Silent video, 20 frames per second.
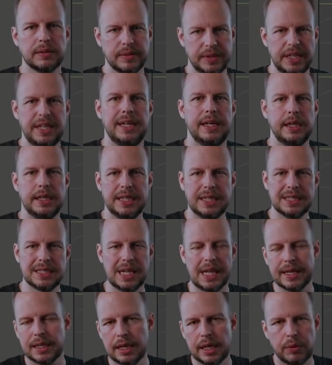It is
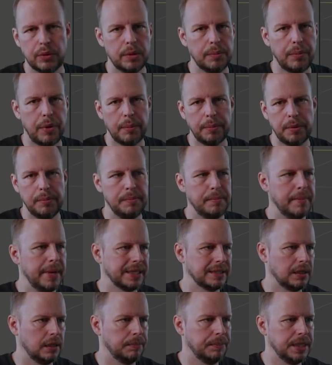like they were proper
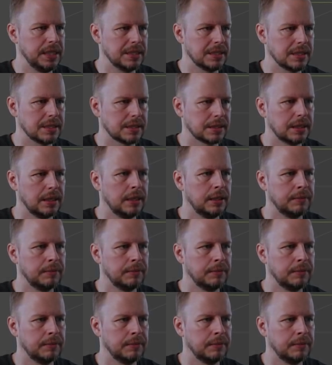metal pieces.